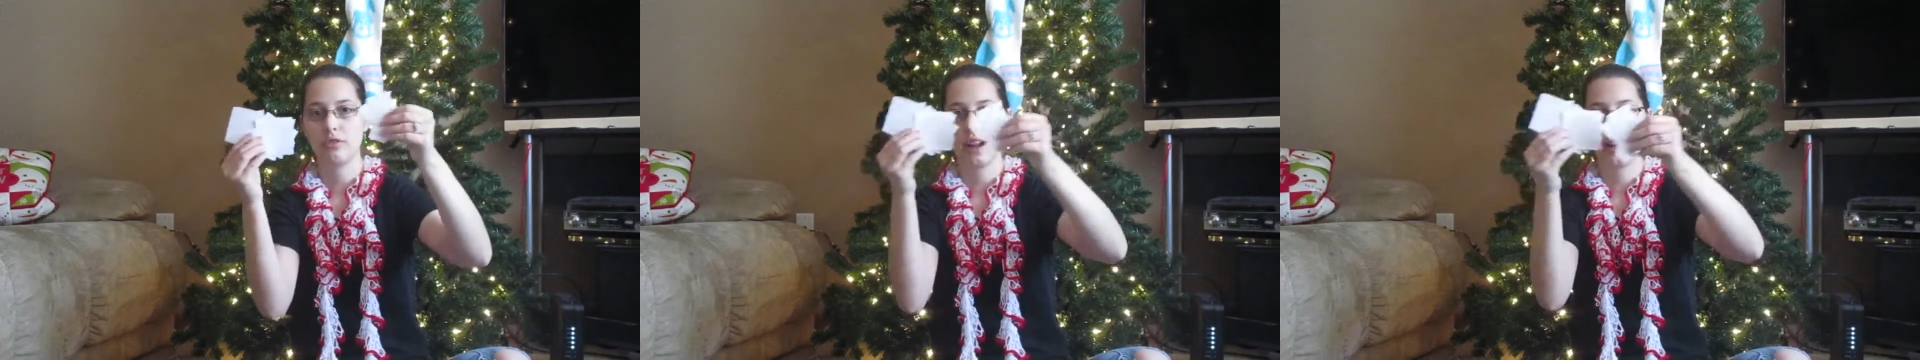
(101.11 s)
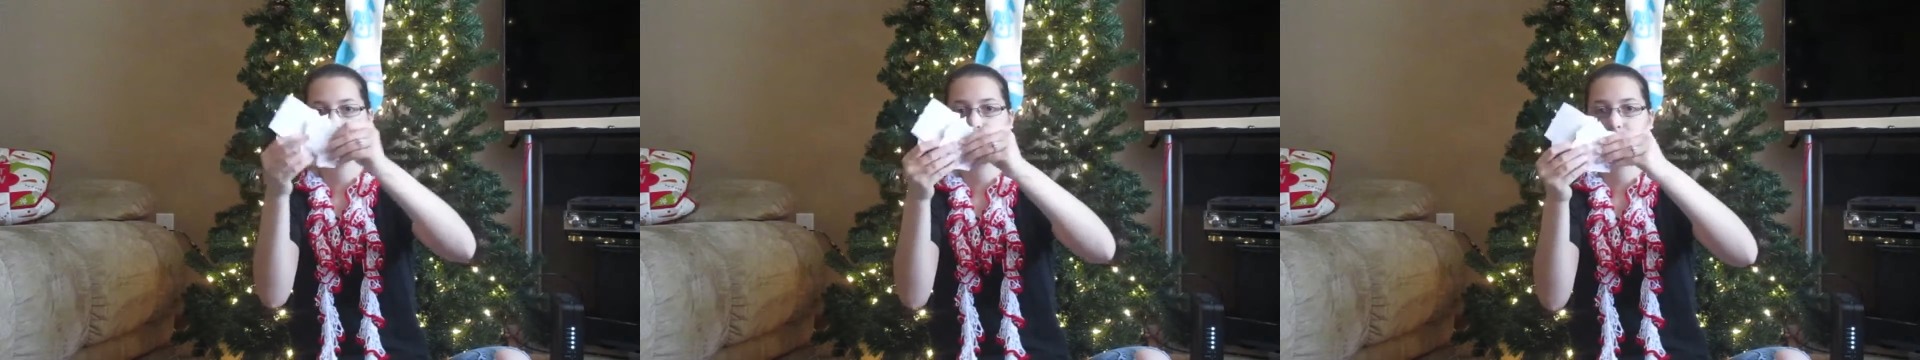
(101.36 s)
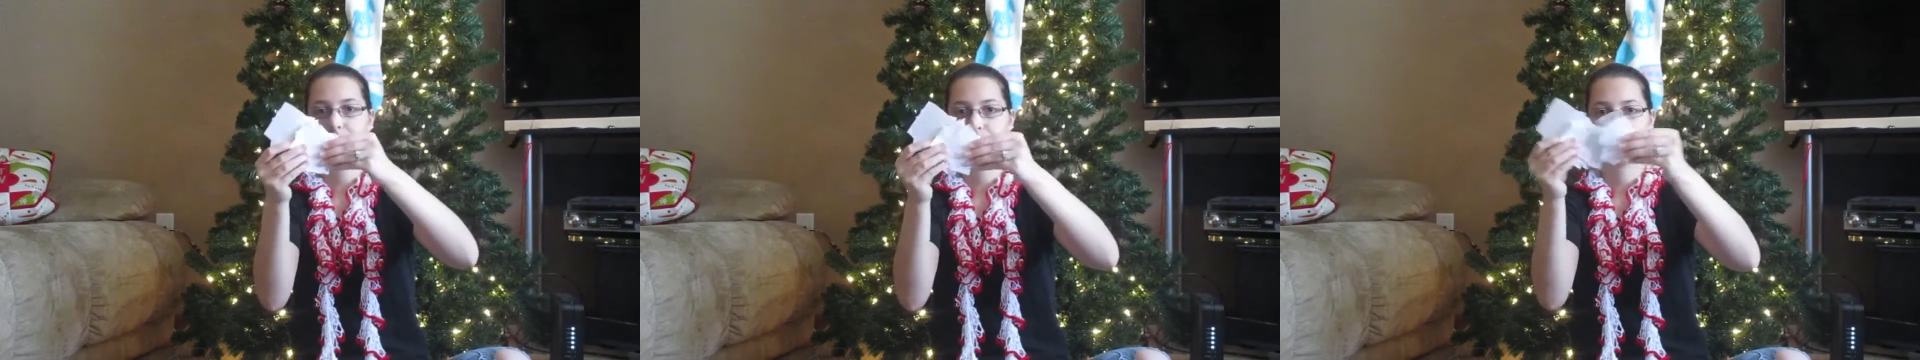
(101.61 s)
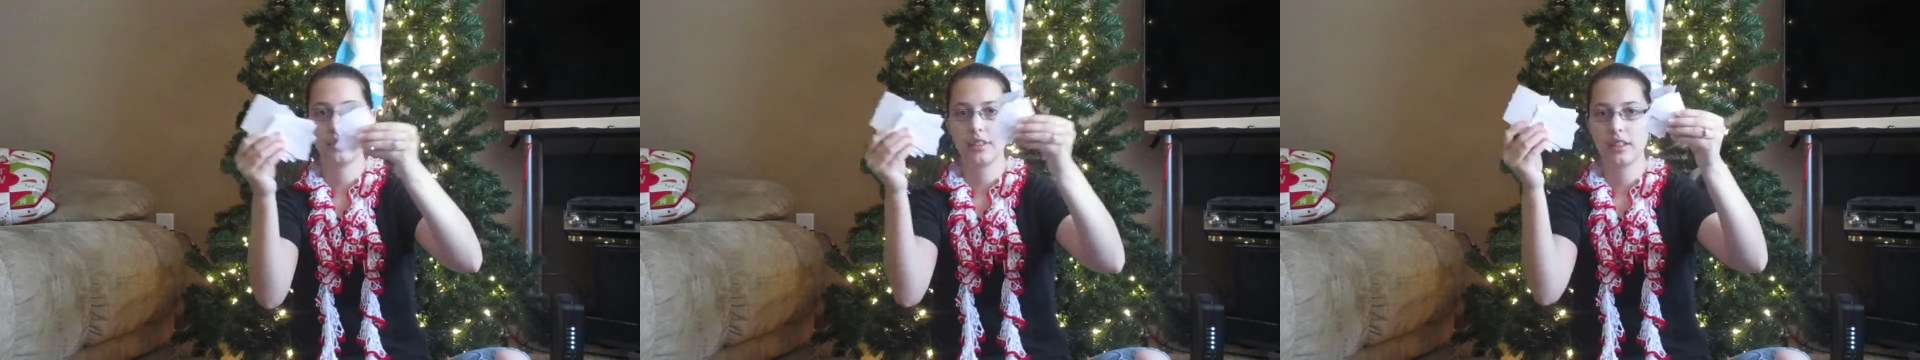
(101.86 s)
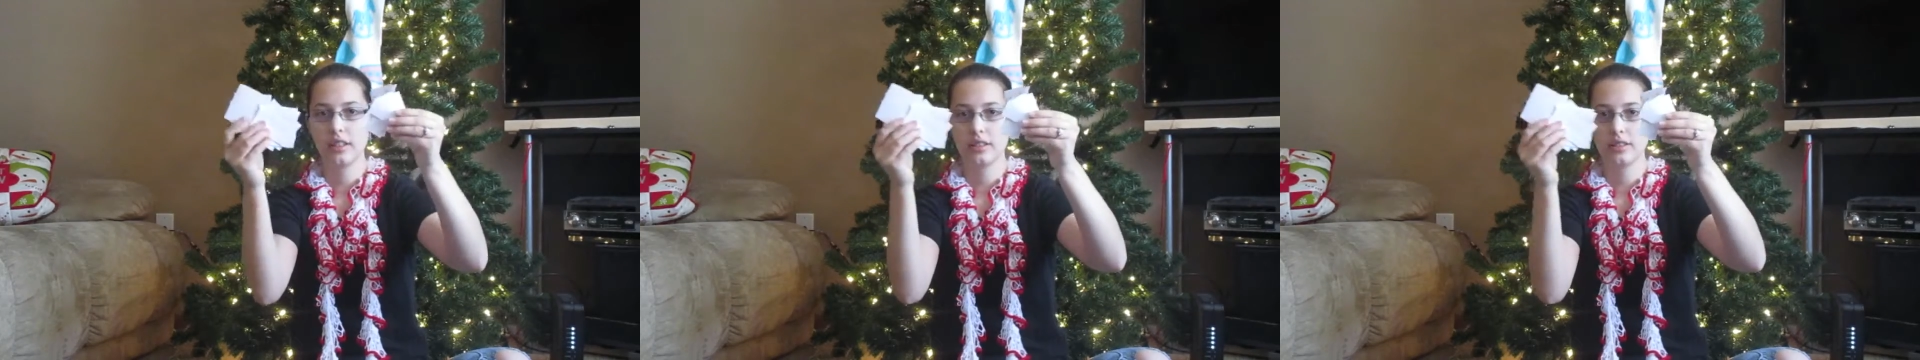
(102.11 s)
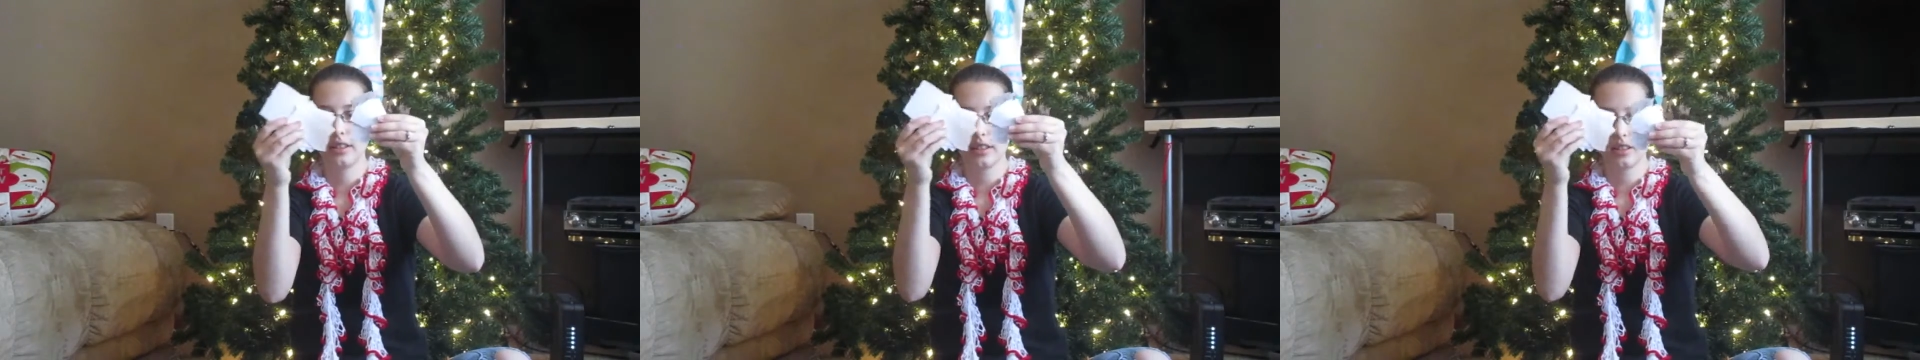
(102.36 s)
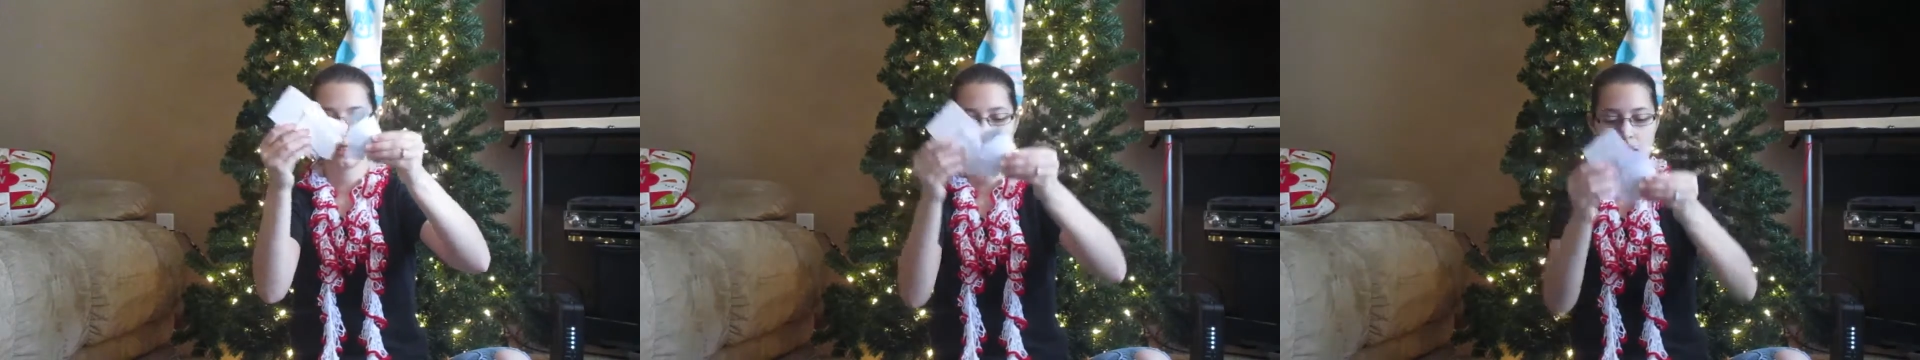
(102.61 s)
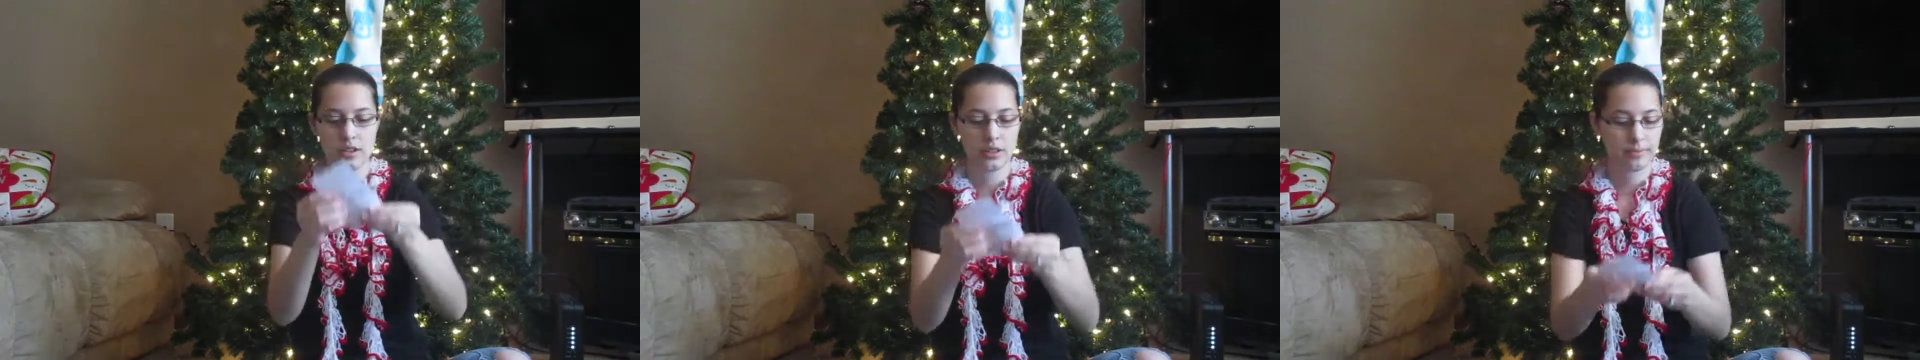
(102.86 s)
right? See this? Lots of little
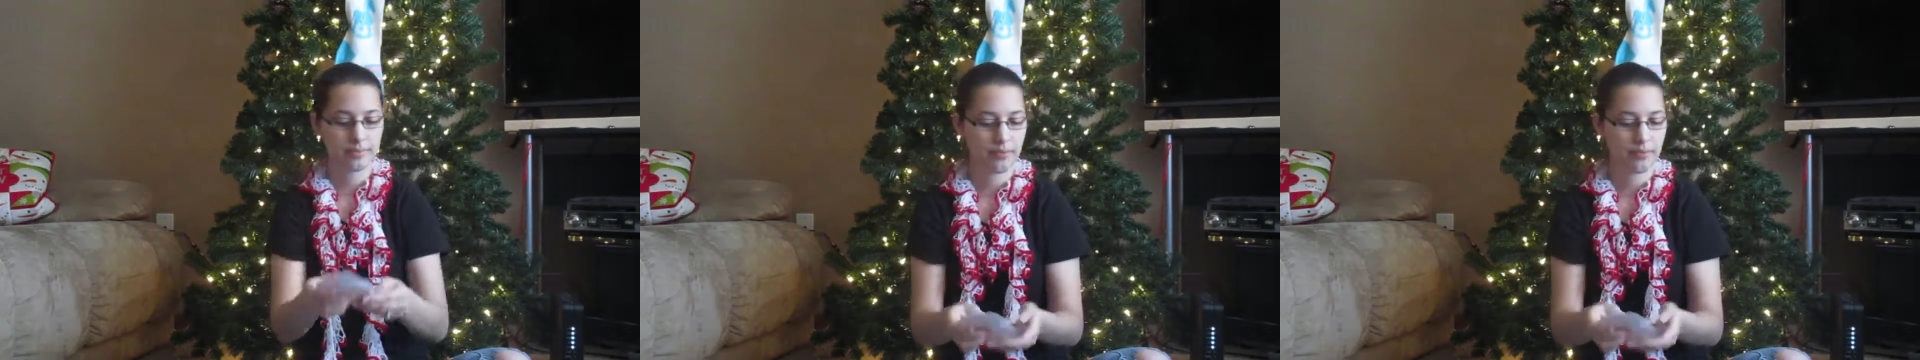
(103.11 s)
cards.